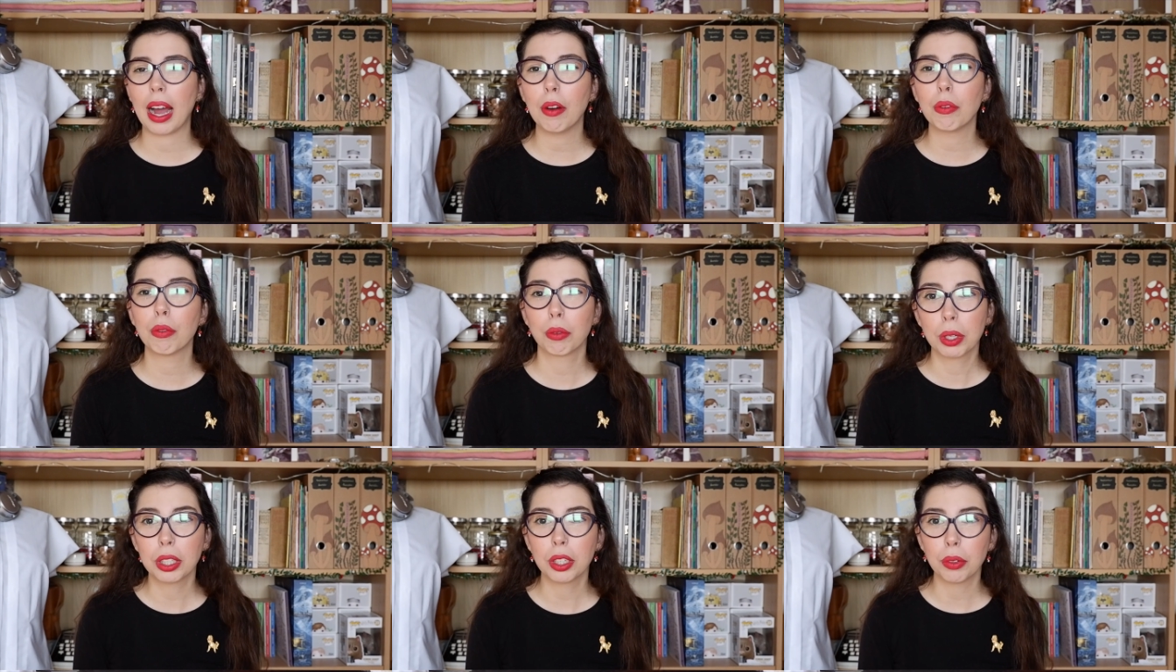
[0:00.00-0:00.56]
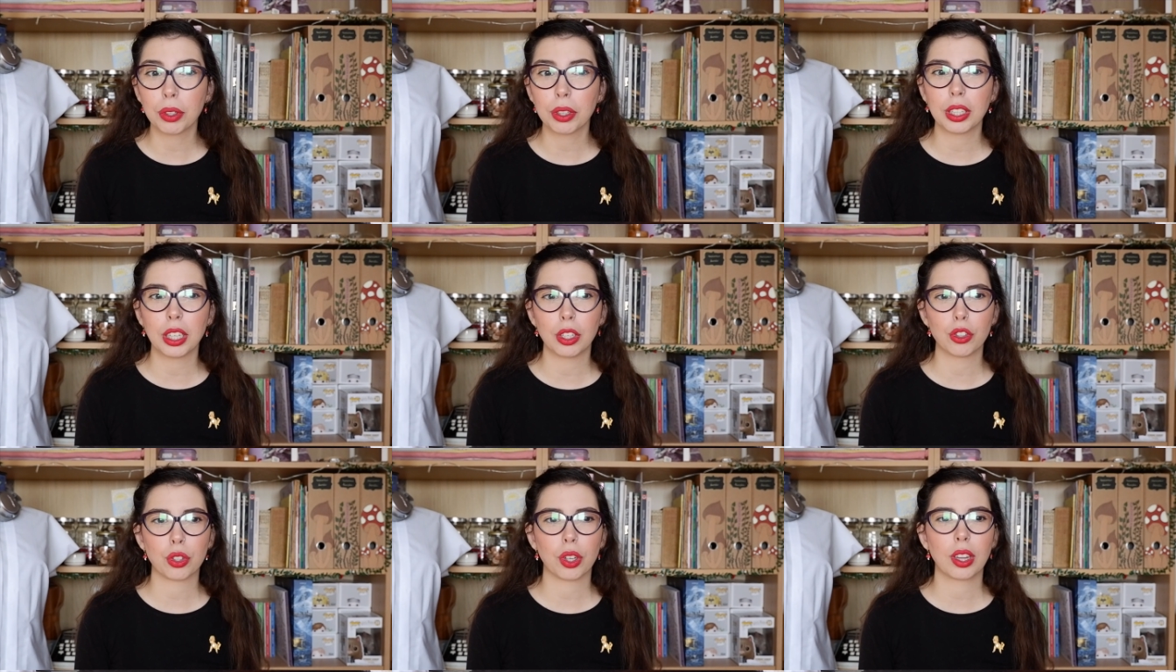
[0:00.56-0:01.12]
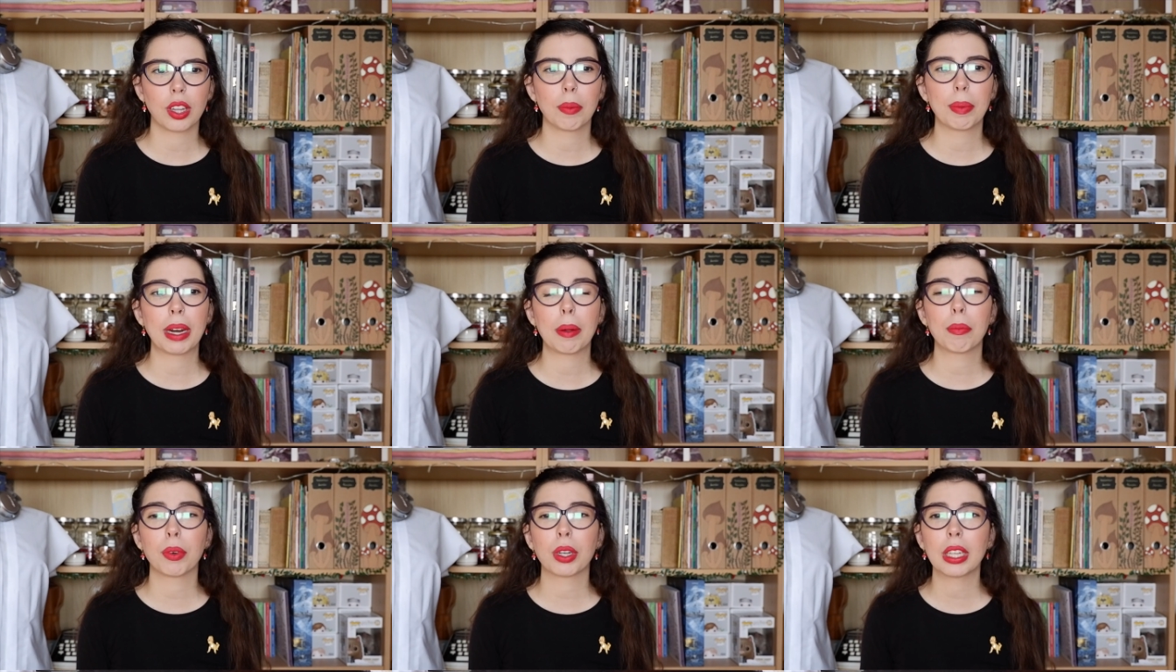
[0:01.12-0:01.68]
I really enjoyed them,
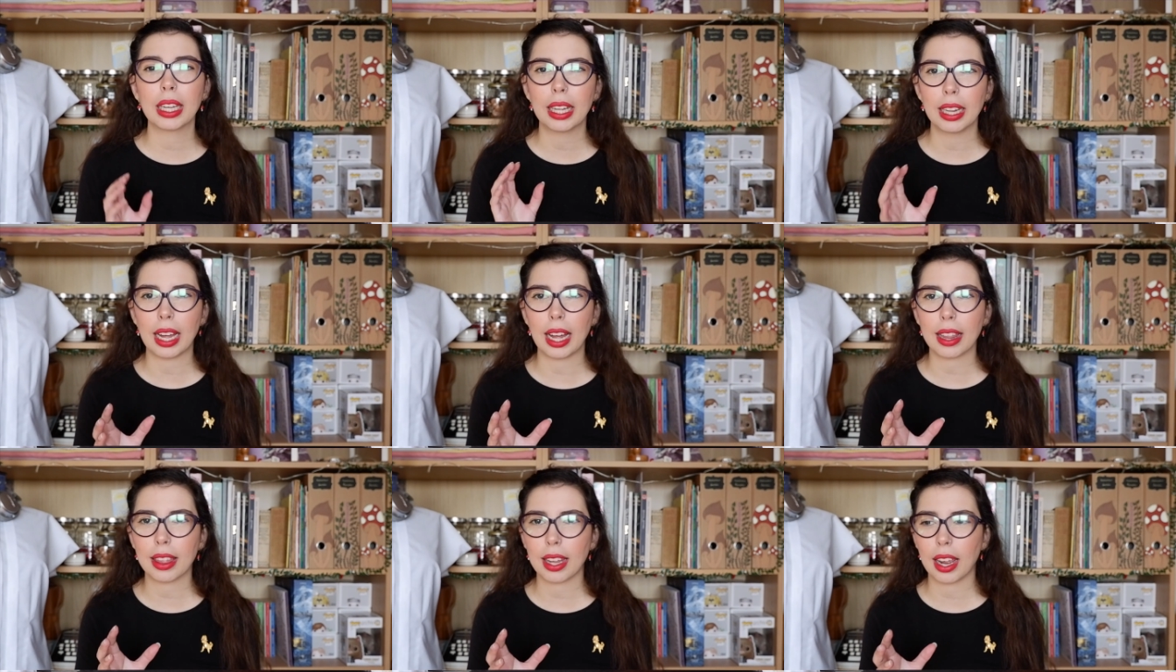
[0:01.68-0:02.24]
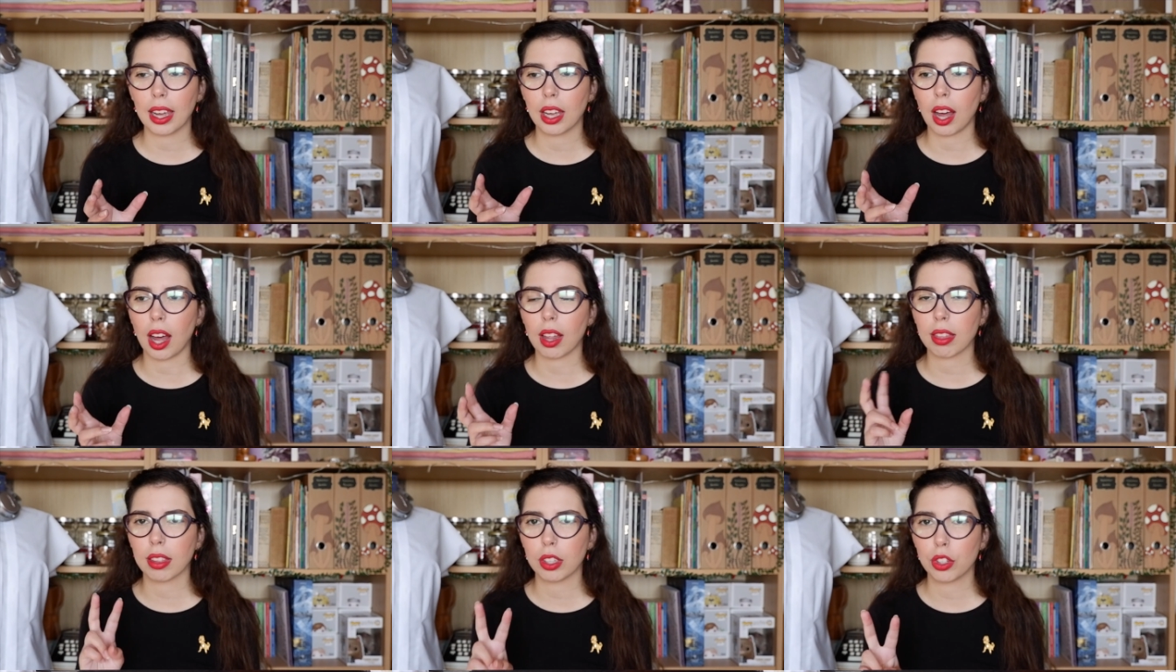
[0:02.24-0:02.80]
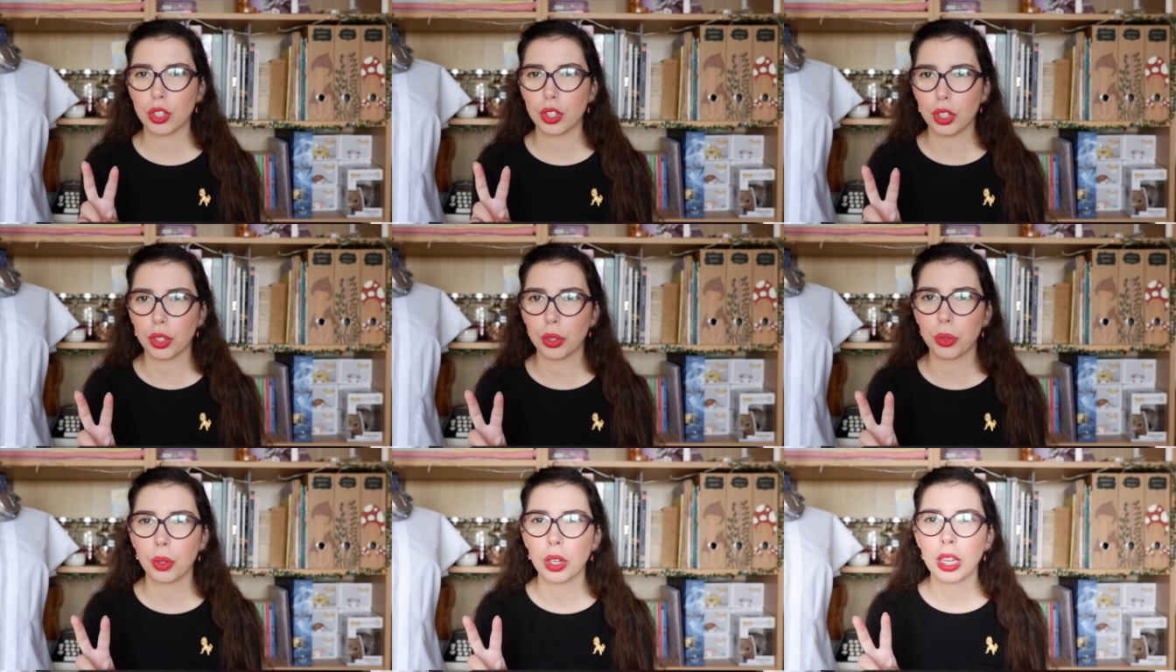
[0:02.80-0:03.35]
and I'm really glad that I got the
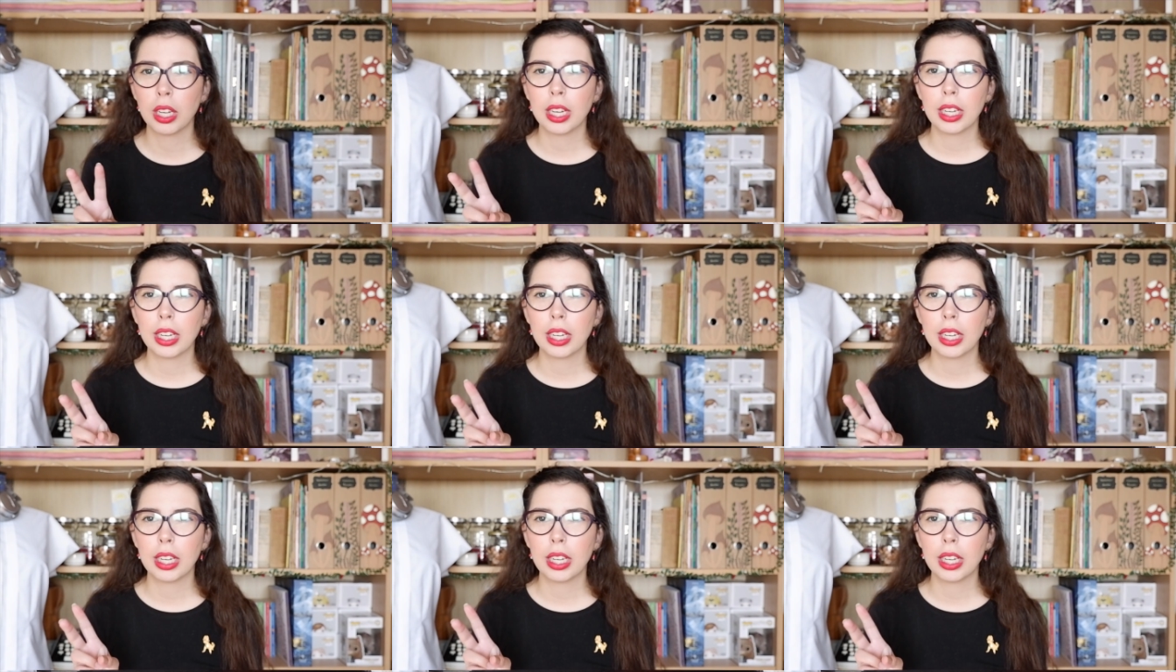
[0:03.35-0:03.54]
2